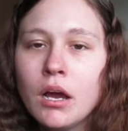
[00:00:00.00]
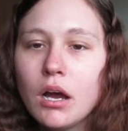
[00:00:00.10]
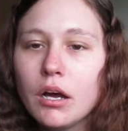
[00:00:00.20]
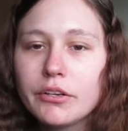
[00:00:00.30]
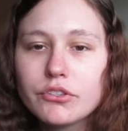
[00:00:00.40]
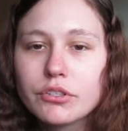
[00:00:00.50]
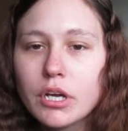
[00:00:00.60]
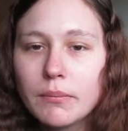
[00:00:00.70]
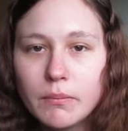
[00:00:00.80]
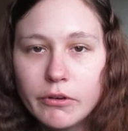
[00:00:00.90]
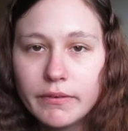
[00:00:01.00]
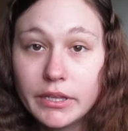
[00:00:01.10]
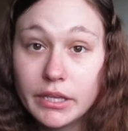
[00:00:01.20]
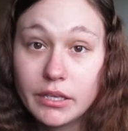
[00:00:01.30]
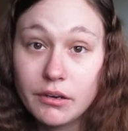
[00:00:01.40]
There's a couple movie
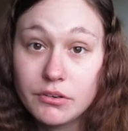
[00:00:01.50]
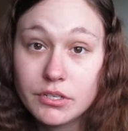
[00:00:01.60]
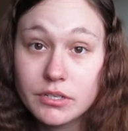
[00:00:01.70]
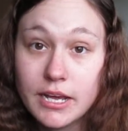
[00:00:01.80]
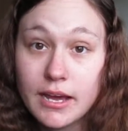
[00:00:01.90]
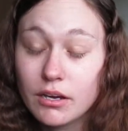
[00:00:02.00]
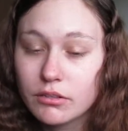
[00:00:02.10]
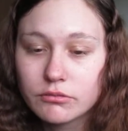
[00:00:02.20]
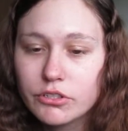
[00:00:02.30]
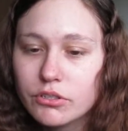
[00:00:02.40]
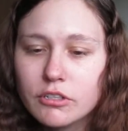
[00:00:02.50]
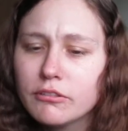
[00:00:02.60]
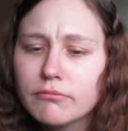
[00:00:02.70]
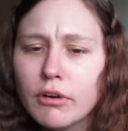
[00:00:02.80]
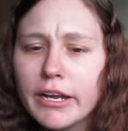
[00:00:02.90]
theaters in town, just a
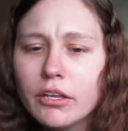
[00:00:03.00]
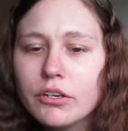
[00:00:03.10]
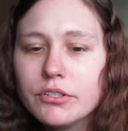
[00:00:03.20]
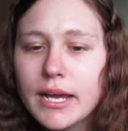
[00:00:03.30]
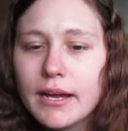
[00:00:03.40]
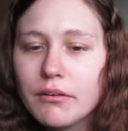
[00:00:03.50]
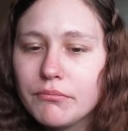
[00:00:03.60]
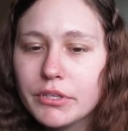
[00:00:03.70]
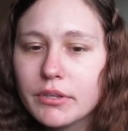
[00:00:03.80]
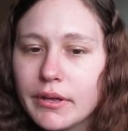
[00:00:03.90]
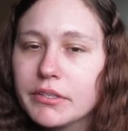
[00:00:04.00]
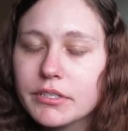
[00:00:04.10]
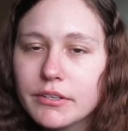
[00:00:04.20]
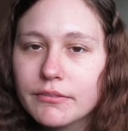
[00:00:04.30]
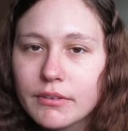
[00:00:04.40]
regular town with lots
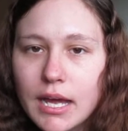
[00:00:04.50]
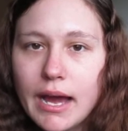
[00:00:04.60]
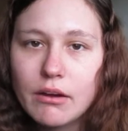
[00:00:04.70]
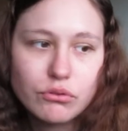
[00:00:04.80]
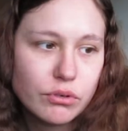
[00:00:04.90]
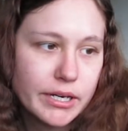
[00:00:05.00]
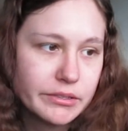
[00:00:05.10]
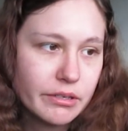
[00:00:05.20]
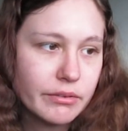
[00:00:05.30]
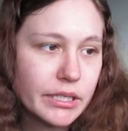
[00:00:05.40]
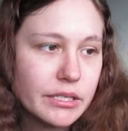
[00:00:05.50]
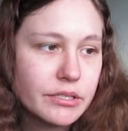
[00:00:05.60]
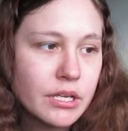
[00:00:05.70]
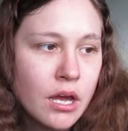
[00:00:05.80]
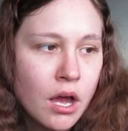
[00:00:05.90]
of outdoor activities.